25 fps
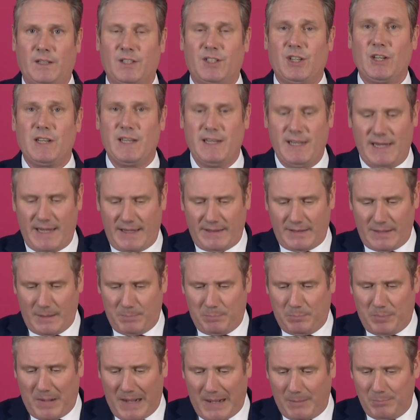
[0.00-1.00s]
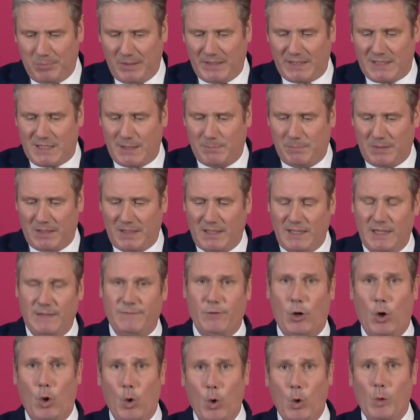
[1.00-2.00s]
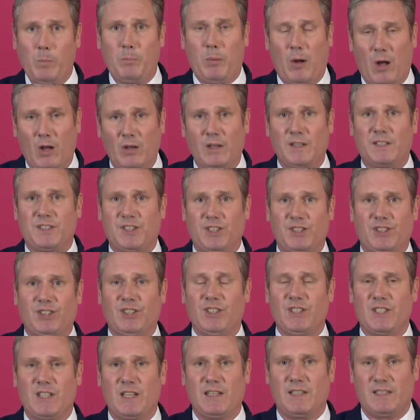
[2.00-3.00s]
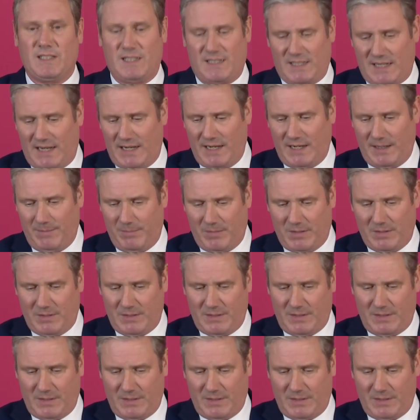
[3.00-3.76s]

to get the public to believe all politicians are the same.